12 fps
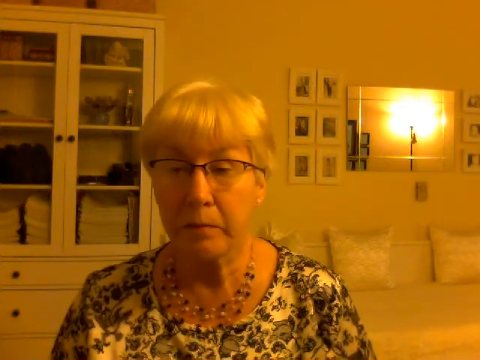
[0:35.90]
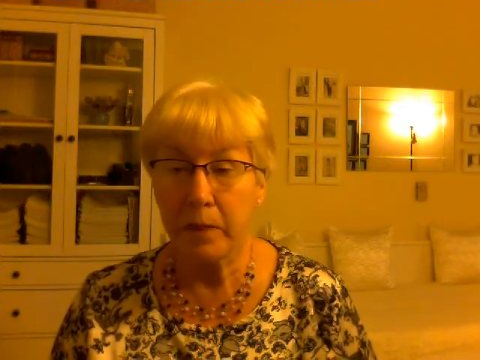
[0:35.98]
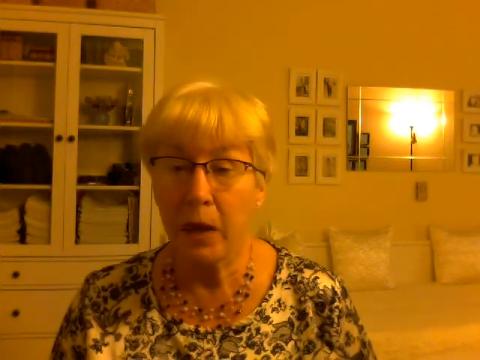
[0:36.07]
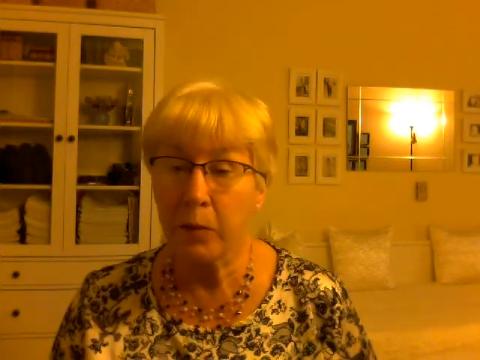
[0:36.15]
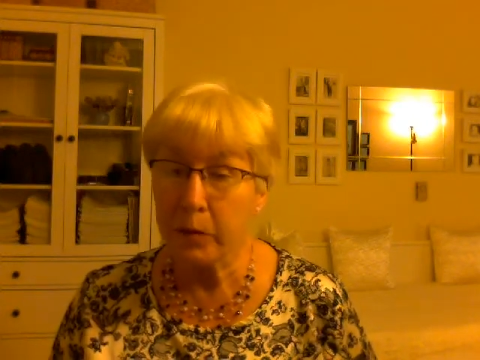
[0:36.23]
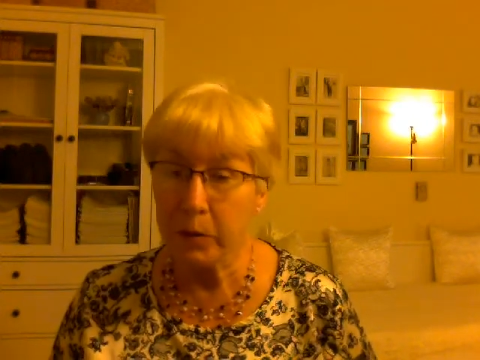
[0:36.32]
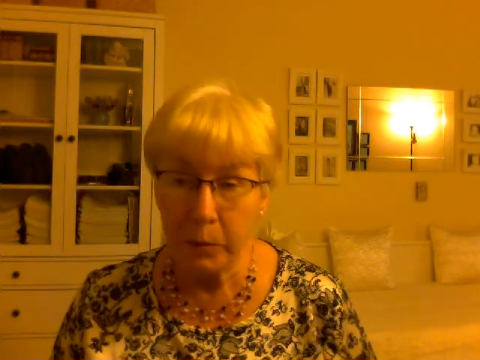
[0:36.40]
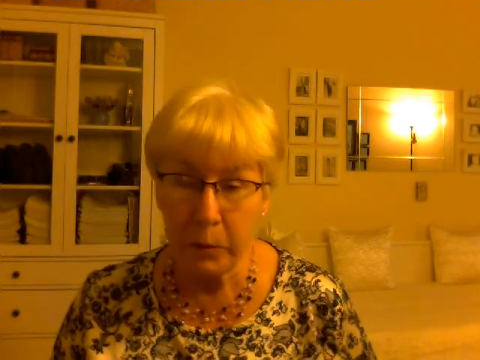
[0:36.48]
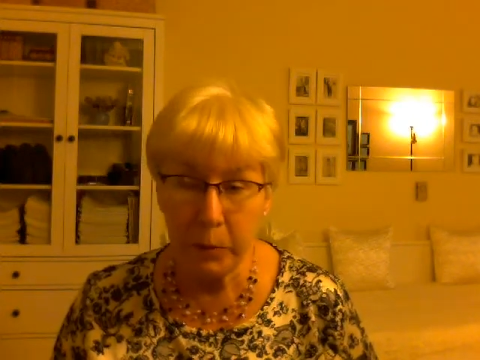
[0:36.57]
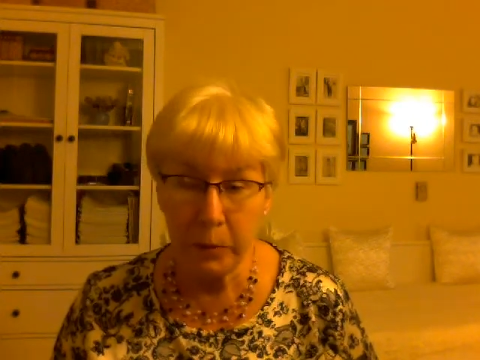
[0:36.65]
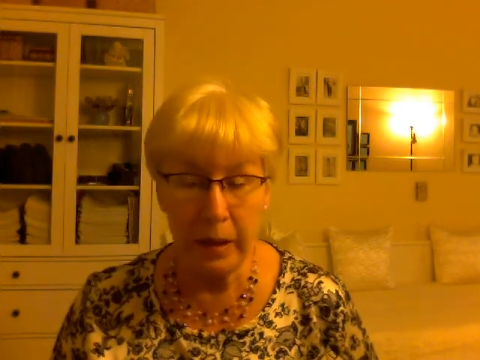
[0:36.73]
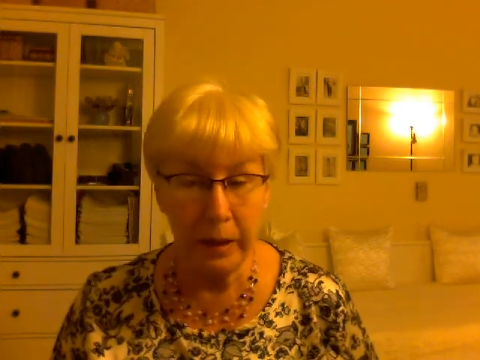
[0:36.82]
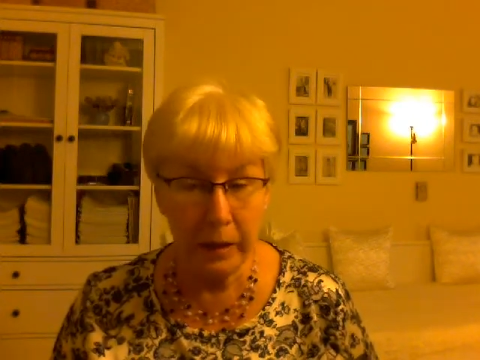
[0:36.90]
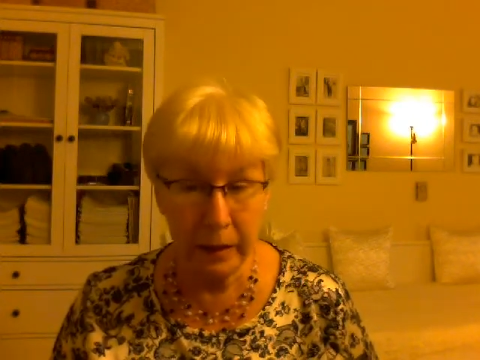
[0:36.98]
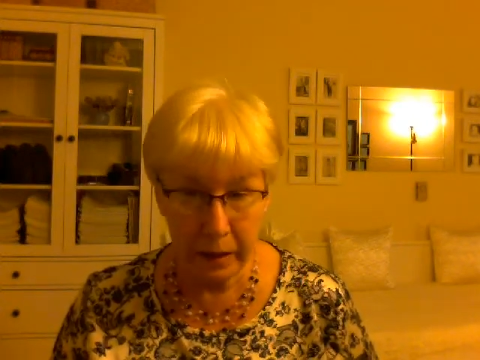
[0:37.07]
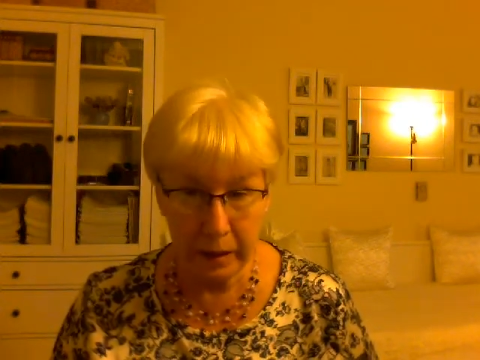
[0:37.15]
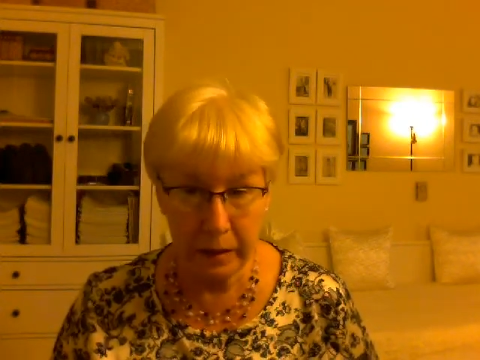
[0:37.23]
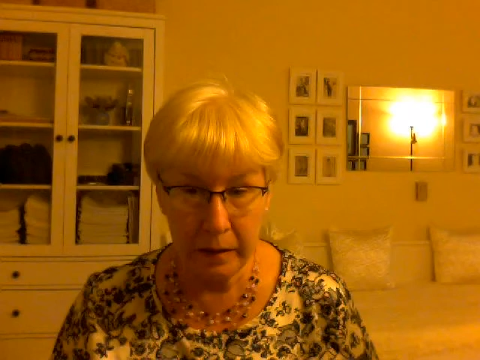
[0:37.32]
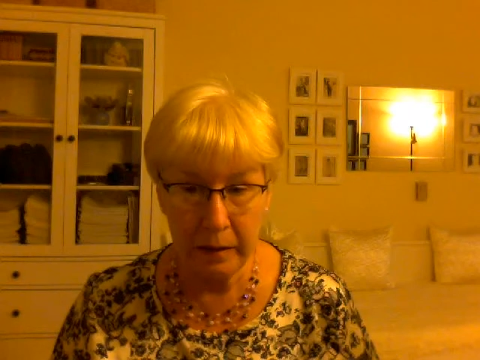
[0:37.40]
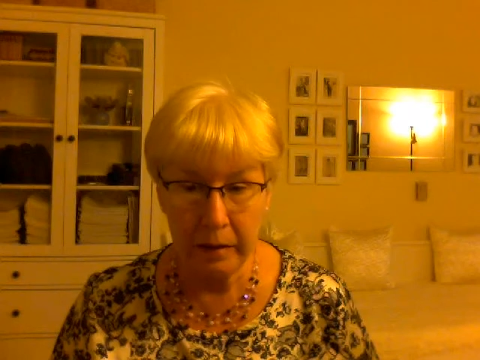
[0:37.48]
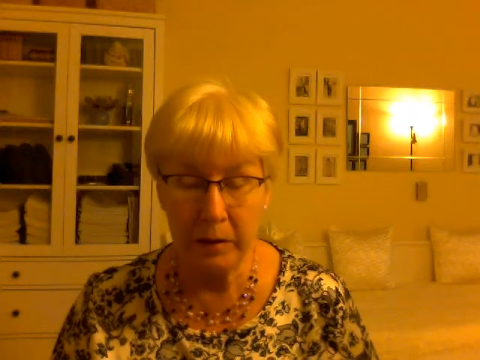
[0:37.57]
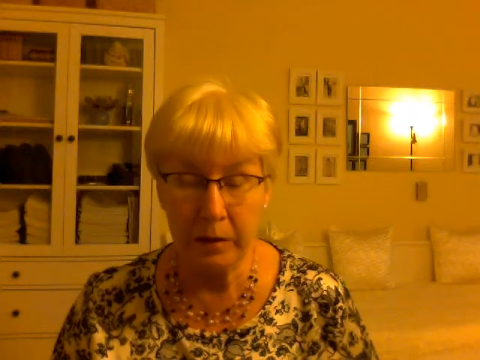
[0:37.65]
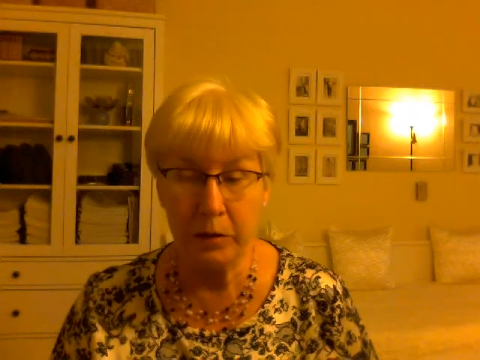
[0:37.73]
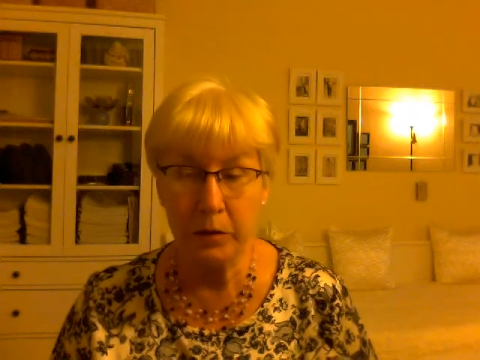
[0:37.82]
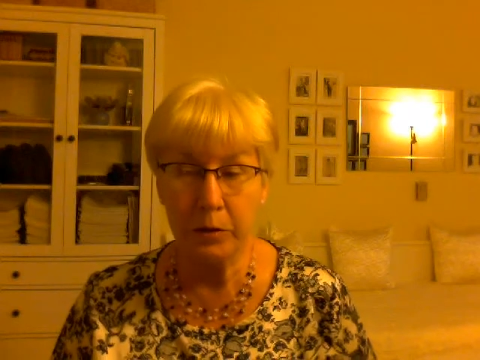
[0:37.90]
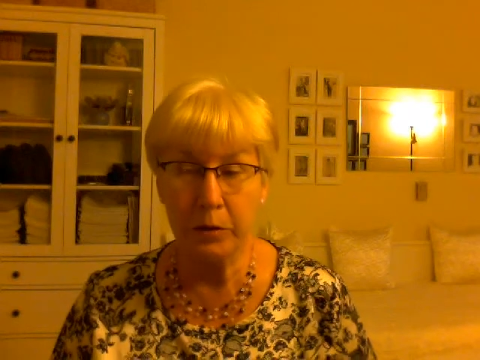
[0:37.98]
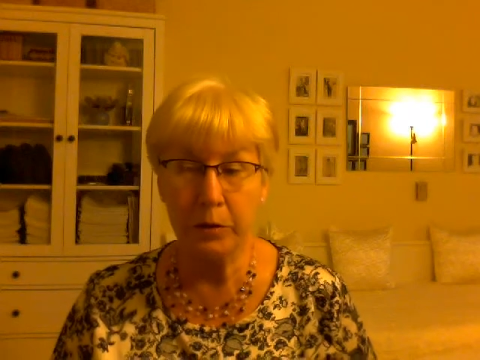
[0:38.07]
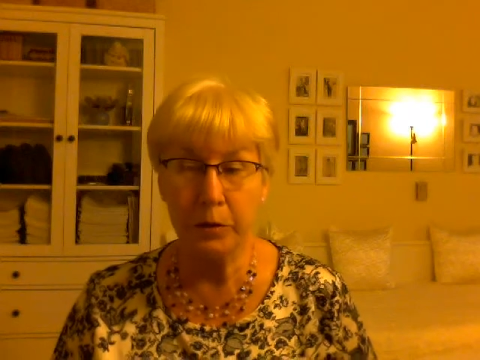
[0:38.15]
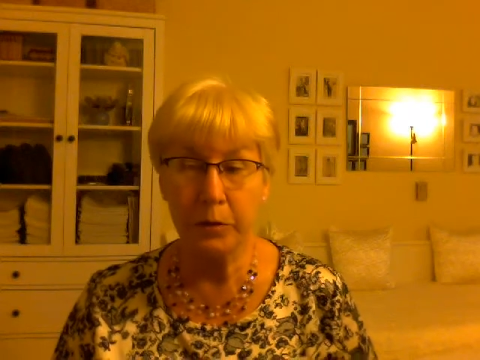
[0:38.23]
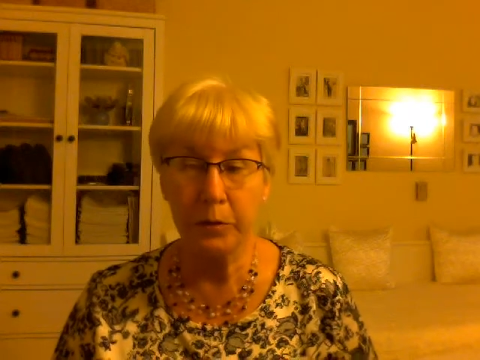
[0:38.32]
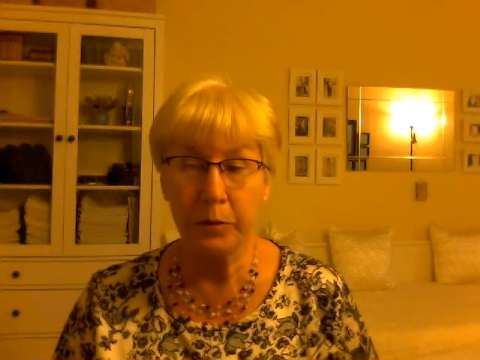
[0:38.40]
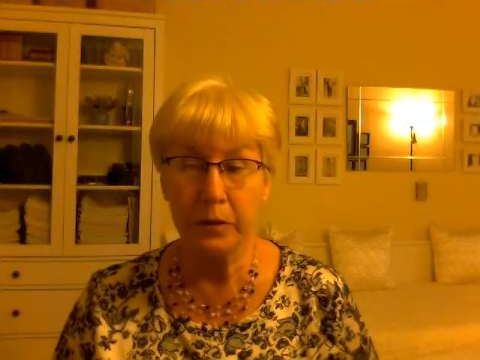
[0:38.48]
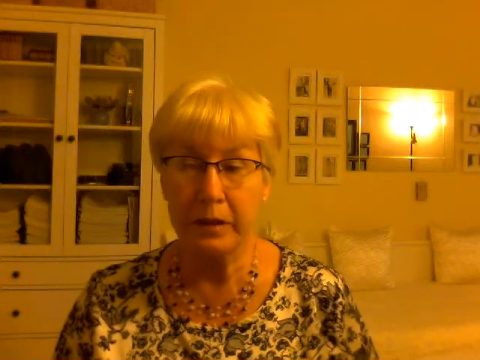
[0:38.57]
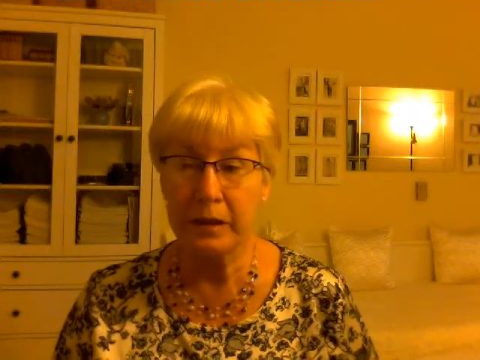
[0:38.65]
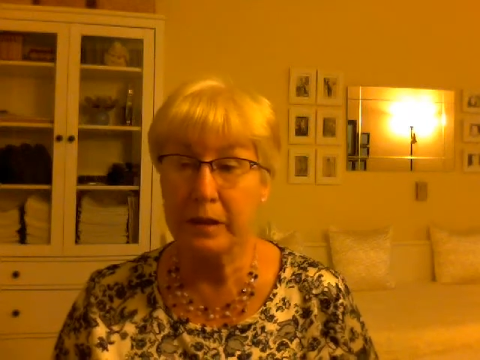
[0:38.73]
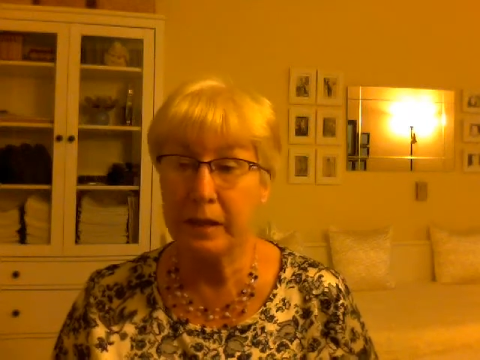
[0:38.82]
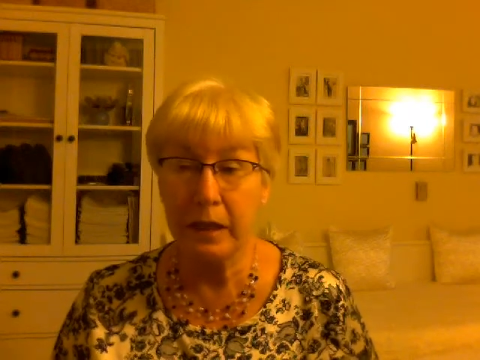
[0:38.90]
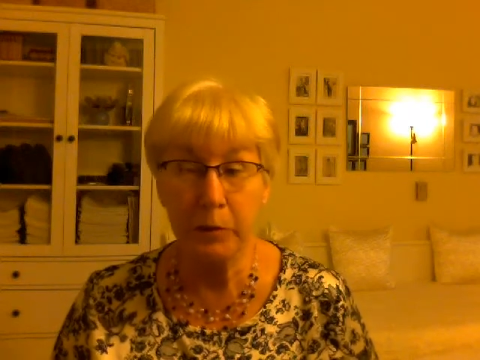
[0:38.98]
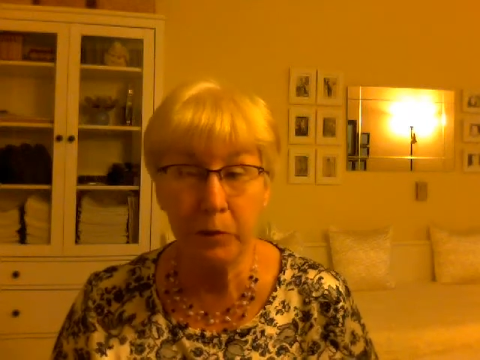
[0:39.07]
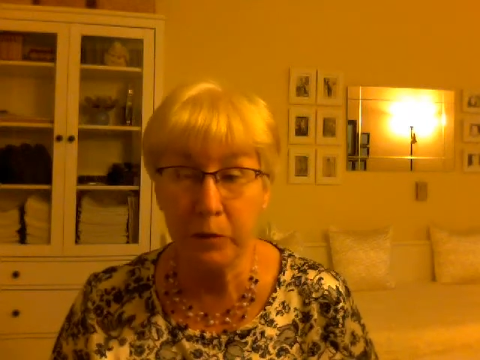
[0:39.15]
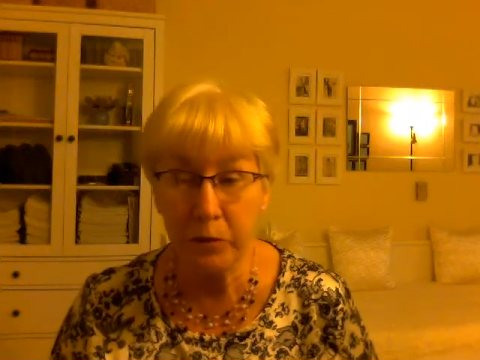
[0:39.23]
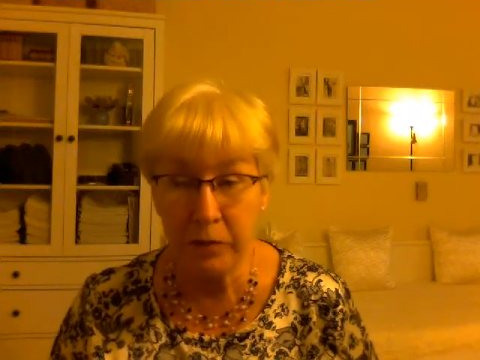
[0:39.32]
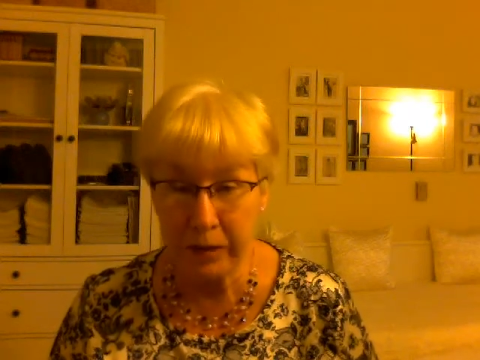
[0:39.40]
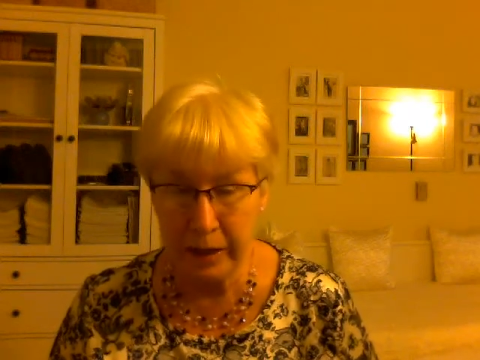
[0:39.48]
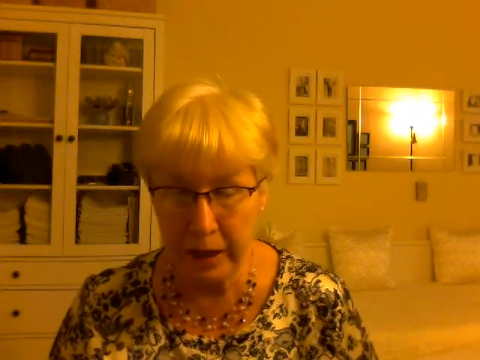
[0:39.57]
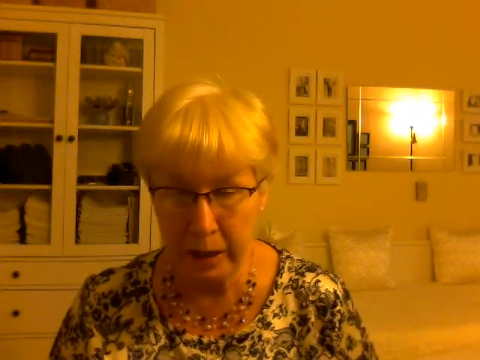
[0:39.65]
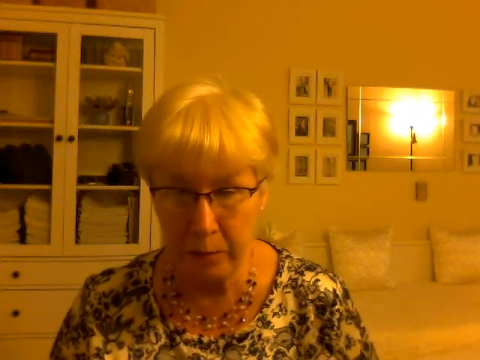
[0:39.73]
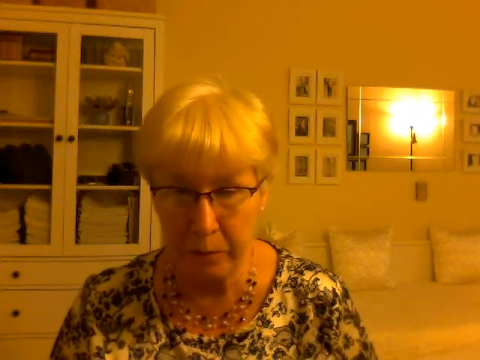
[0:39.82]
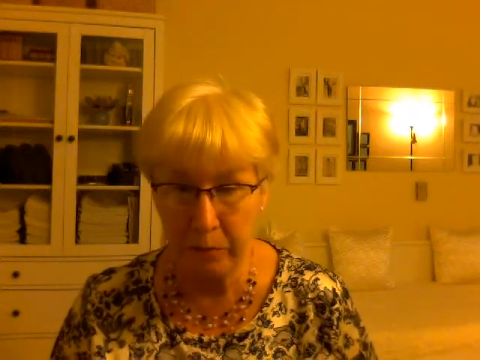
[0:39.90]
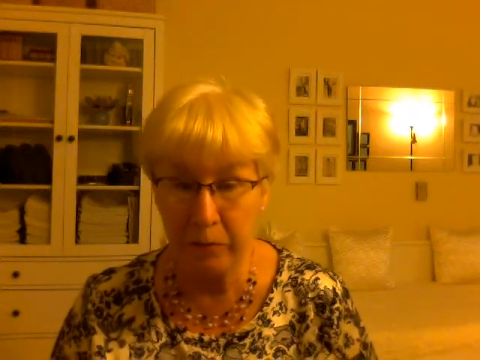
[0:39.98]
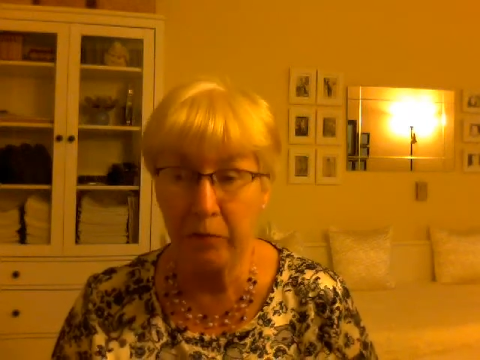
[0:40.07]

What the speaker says: will put a link to this statement of claim